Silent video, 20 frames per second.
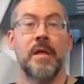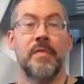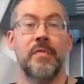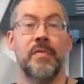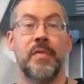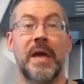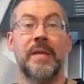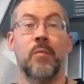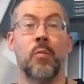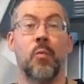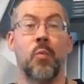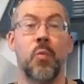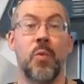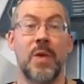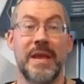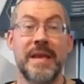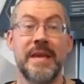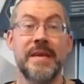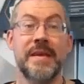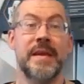Then
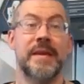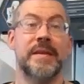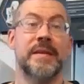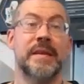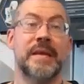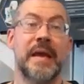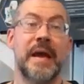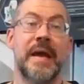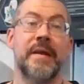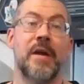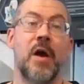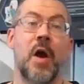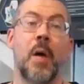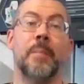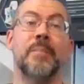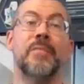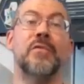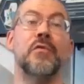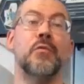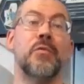we can get
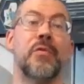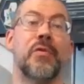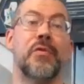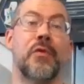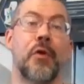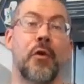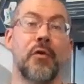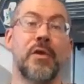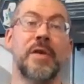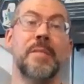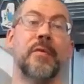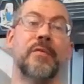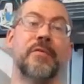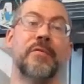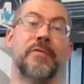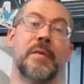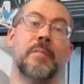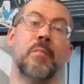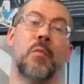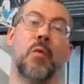up to
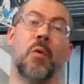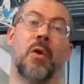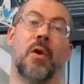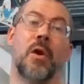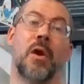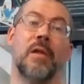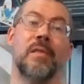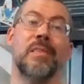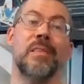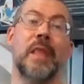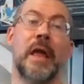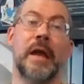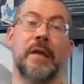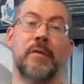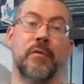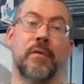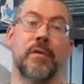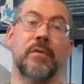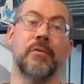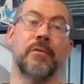30% more
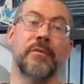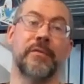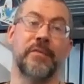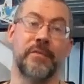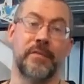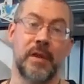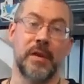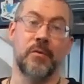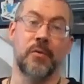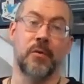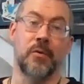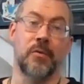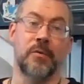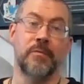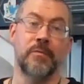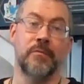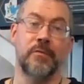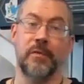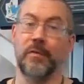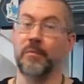electrical
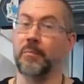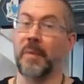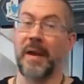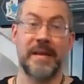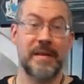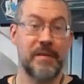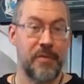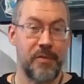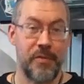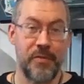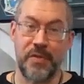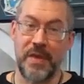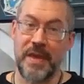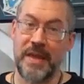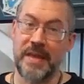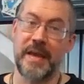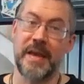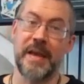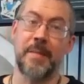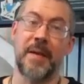signal just by
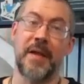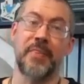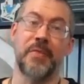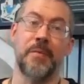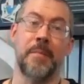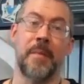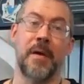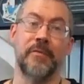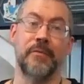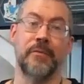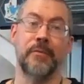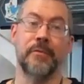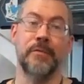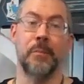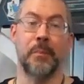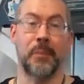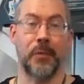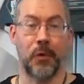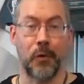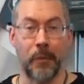thinking about the muscles,
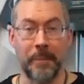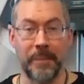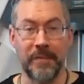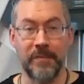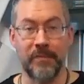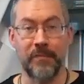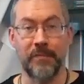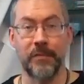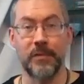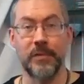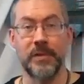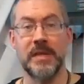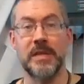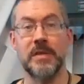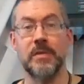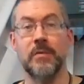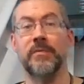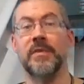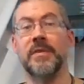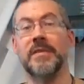purposefully
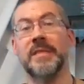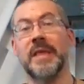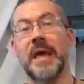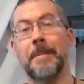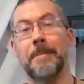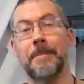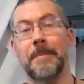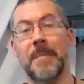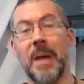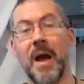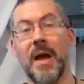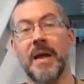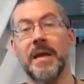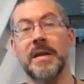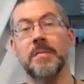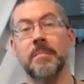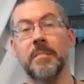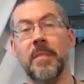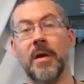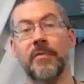using that
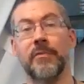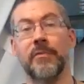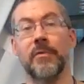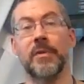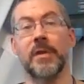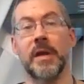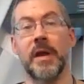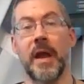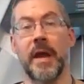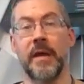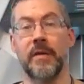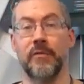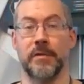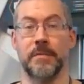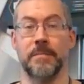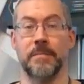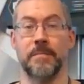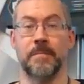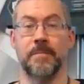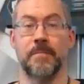mind-muscle
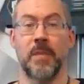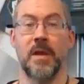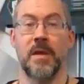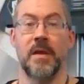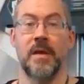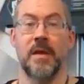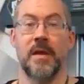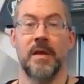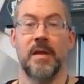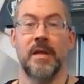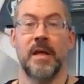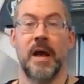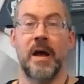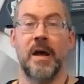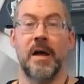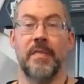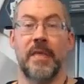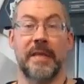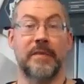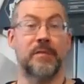connection.
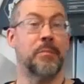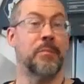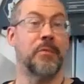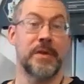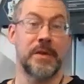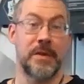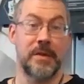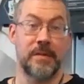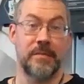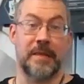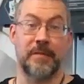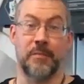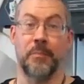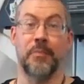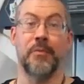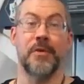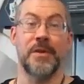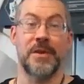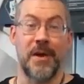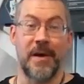That's
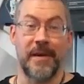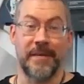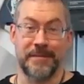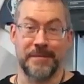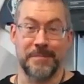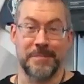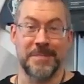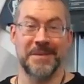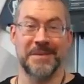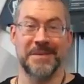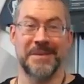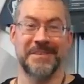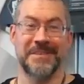pretty awesome.